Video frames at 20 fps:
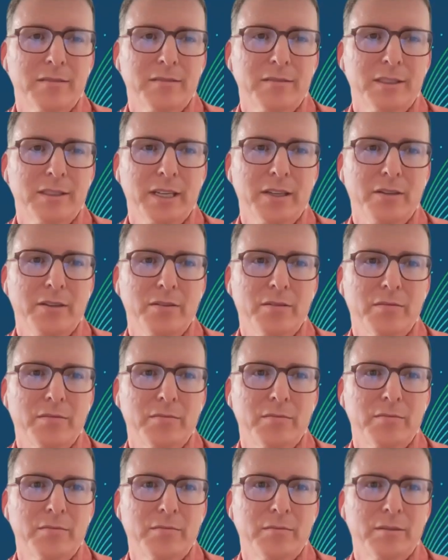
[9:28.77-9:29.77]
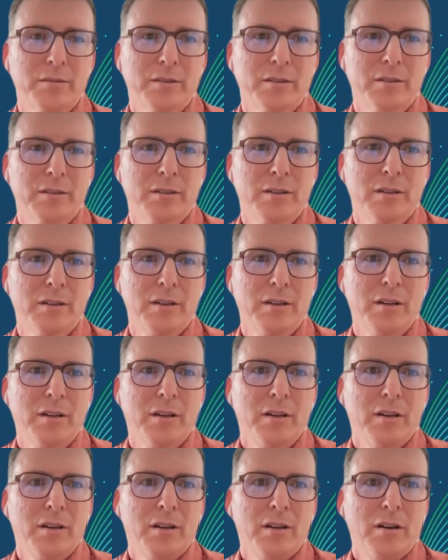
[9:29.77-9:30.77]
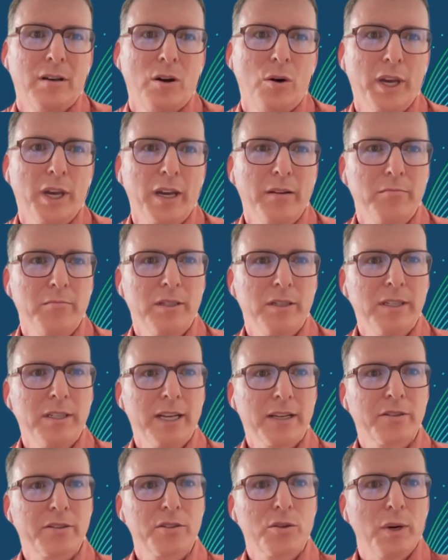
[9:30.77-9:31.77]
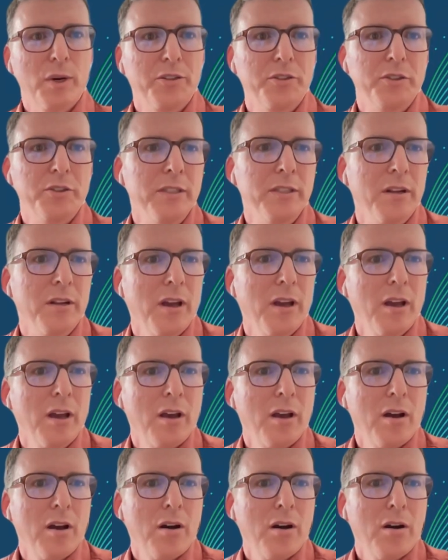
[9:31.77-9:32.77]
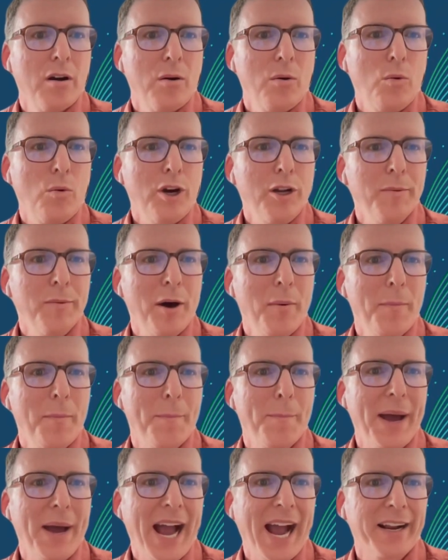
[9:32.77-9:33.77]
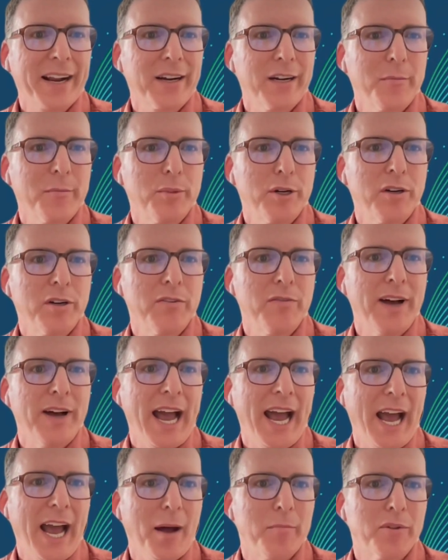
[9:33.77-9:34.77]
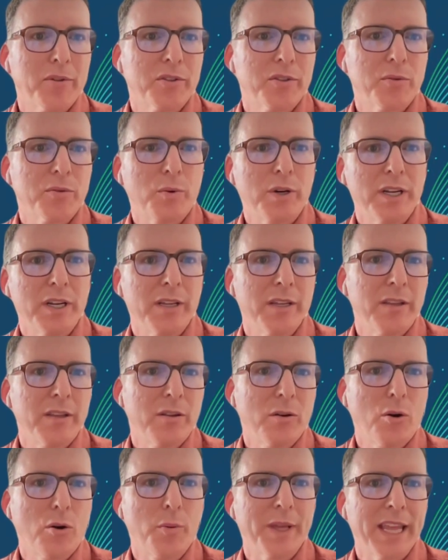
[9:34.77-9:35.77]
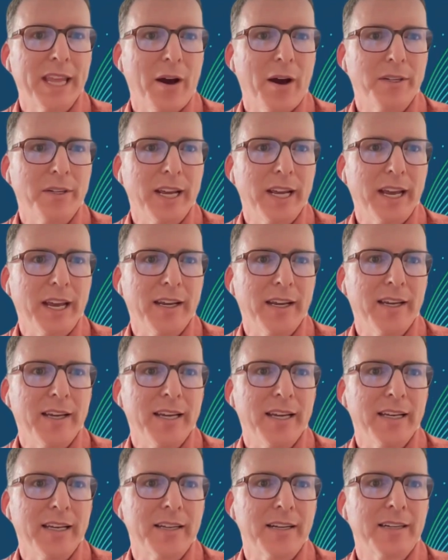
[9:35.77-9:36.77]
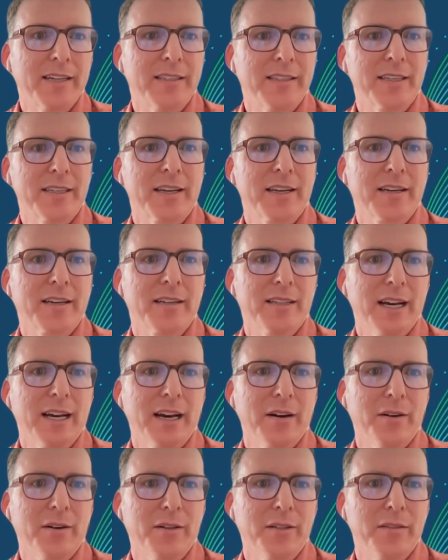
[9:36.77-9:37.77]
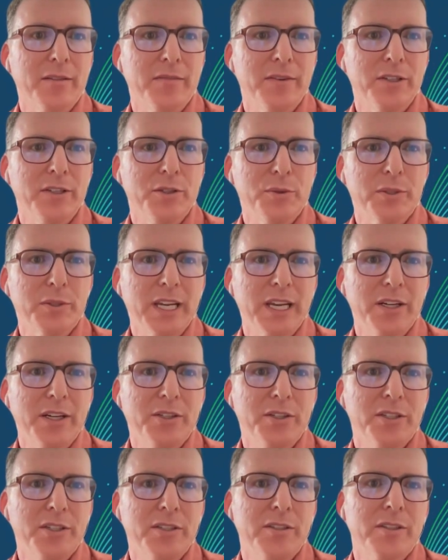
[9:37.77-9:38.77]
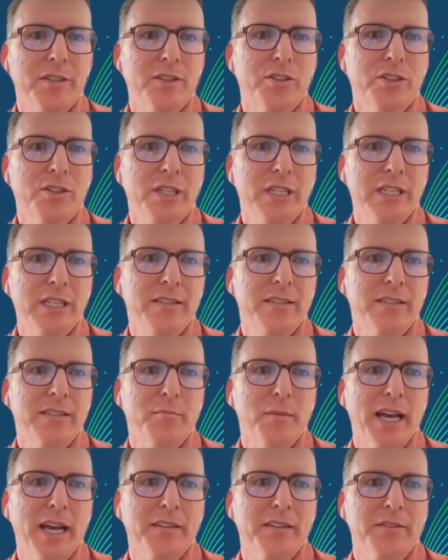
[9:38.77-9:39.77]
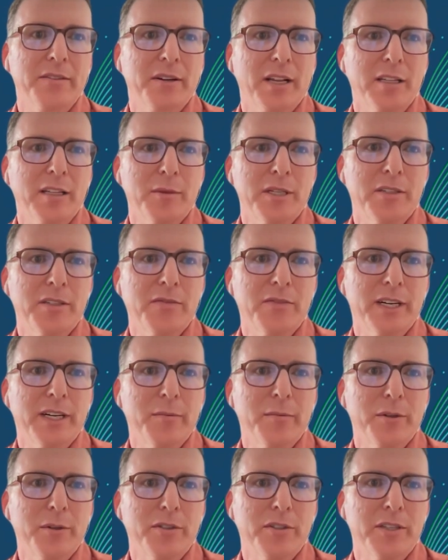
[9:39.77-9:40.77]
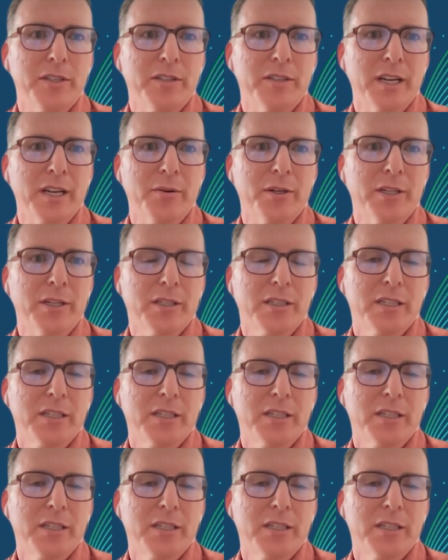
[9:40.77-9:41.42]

Thank you. Okay, and next question. What about backup of apps with or without data in Qlik Cloud? The visualizations, the sheets, the master elements, variables, etc.